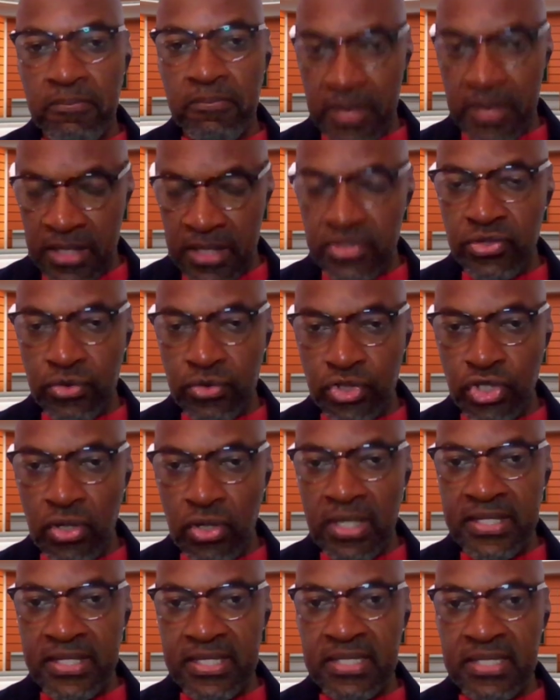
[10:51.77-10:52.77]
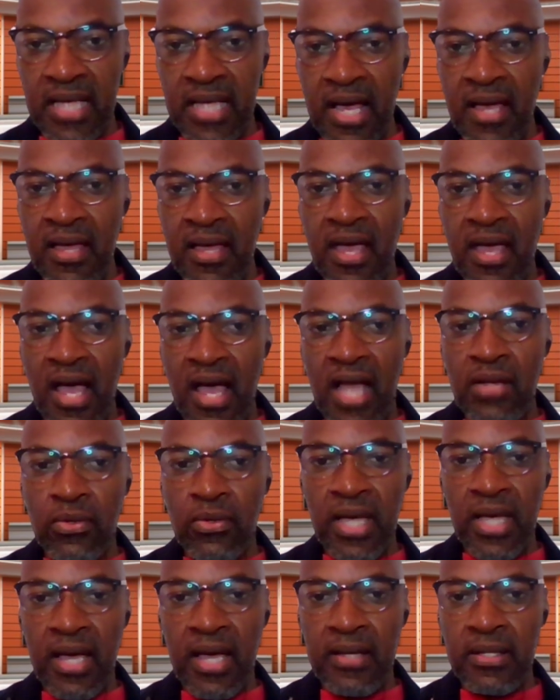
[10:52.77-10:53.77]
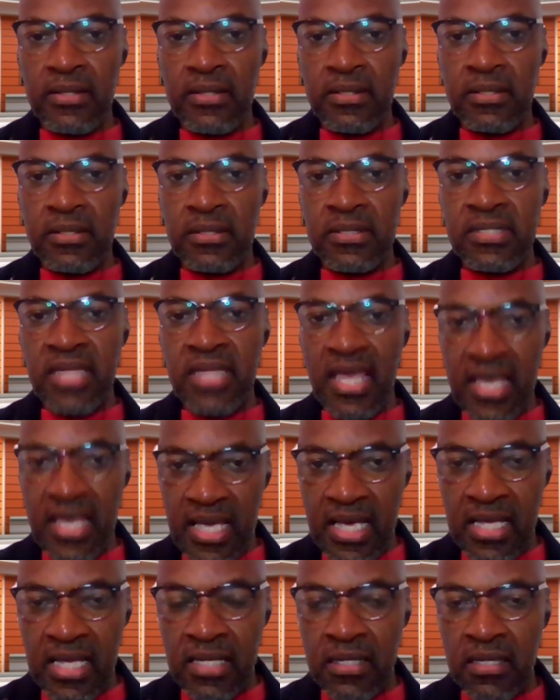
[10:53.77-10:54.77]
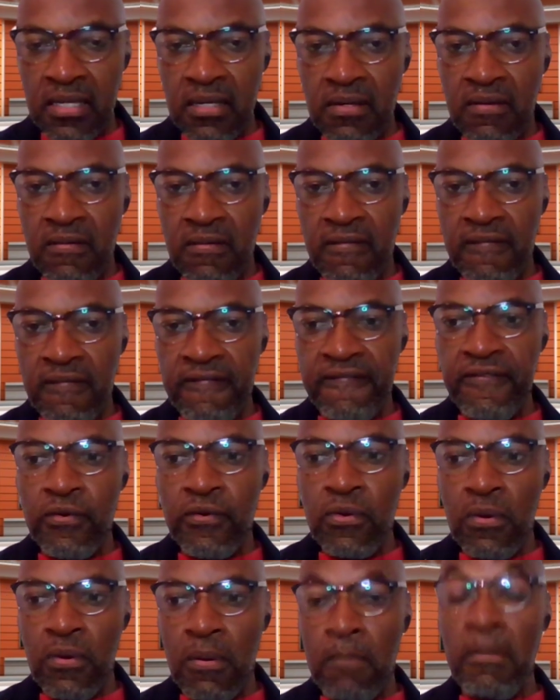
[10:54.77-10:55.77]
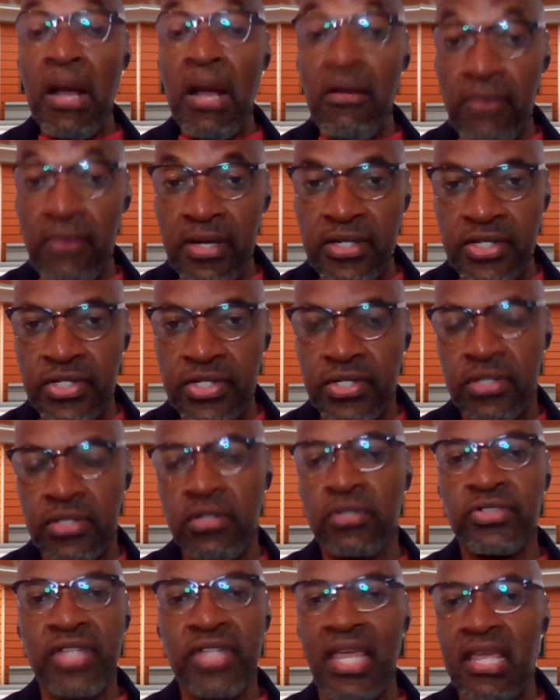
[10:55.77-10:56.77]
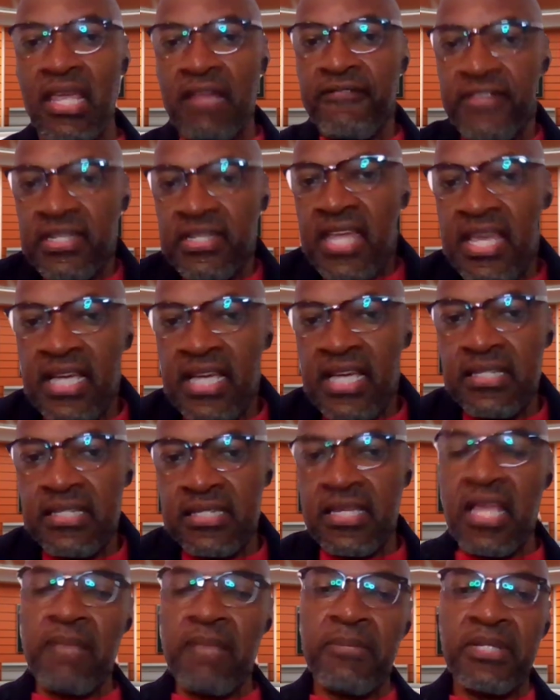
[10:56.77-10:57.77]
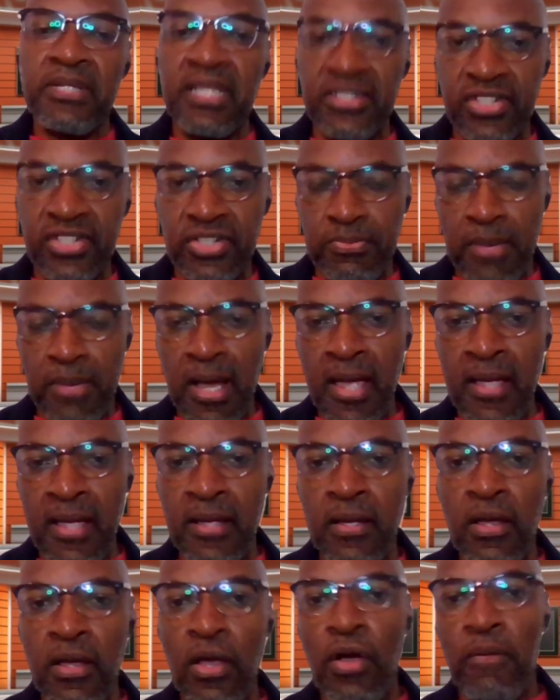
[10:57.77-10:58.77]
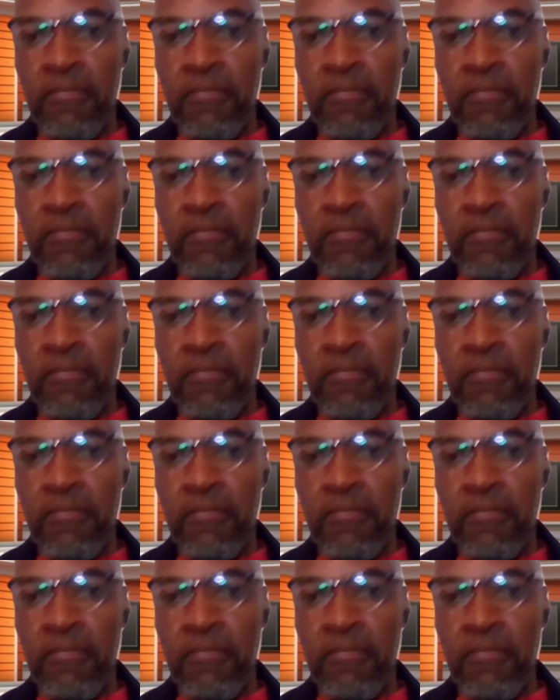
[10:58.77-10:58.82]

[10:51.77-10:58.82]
personal choice is that I look at dating for marriage, not dating for dating's sake, but that's just my